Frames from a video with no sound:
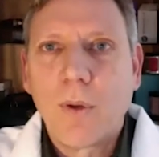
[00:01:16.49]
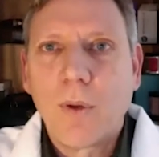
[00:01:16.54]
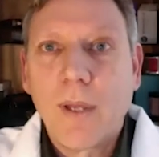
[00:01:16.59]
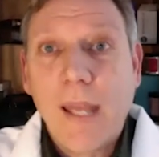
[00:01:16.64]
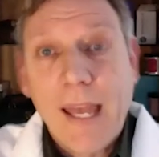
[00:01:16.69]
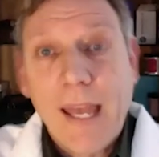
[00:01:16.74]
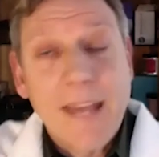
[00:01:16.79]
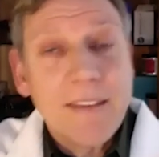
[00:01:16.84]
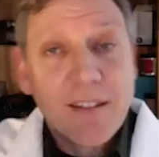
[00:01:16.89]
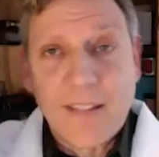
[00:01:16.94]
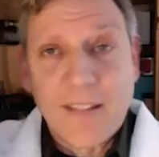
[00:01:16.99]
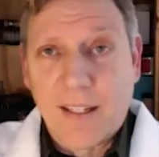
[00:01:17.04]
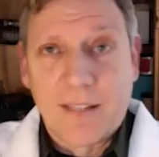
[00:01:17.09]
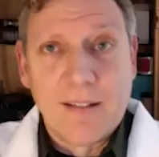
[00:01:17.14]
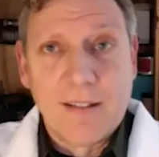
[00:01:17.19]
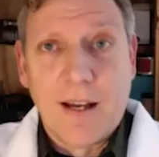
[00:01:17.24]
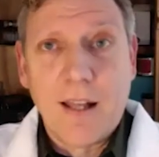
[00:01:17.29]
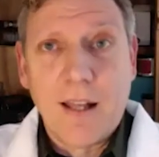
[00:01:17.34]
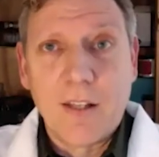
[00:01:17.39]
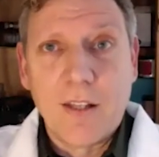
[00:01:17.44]
and the
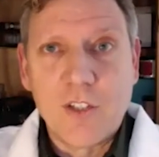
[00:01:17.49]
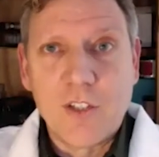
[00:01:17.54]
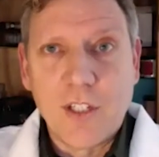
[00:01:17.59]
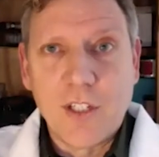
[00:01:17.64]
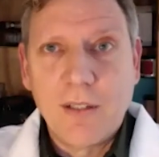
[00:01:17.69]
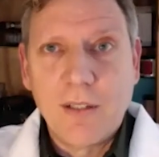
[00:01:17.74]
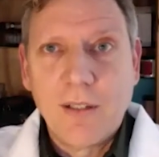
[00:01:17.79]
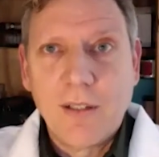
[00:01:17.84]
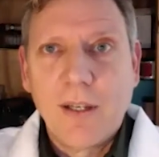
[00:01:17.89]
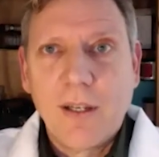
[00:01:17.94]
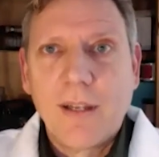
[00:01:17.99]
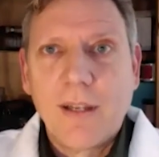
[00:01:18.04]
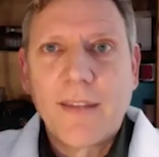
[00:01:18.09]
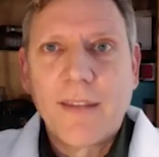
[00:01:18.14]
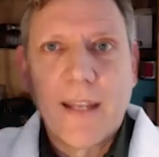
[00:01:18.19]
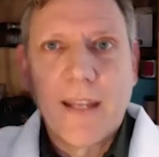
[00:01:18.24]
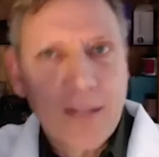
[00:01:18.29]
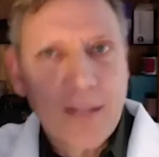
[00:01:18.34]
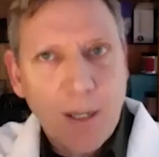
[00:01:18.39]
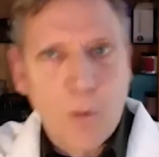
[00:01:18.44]
technology
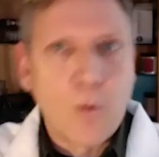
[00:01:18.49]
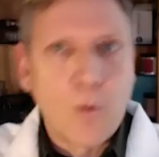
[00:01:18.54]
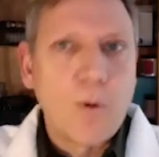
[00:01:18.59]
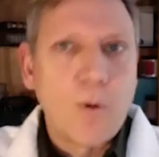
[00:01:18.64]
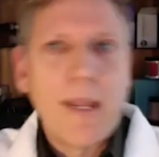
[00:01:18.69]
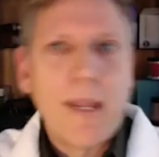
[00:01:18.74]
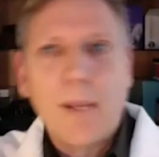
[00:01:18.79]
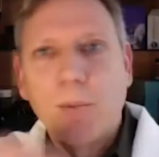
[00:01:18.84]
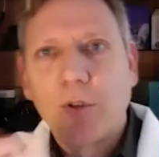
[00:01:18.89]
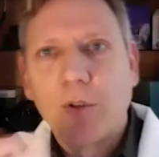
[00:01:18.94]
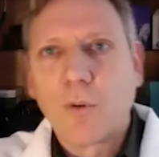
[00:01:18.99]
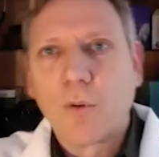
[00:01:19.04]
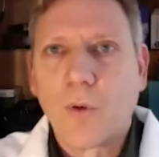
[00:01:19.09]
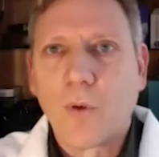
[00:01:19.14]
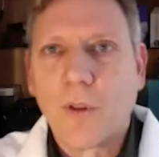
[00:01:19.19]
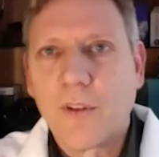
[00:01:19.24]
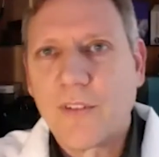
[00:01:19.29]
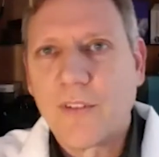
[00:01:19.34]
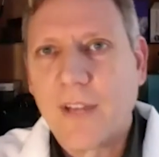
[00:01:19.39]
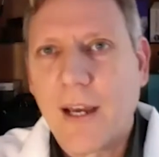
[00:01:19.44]
that they were able to roll
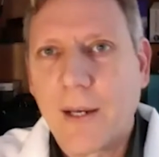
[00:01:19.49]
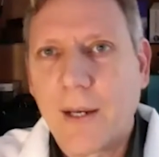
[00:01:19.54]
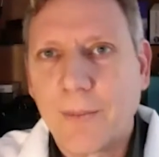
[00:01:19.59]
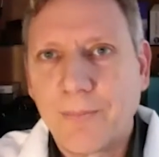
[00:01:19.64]
this out.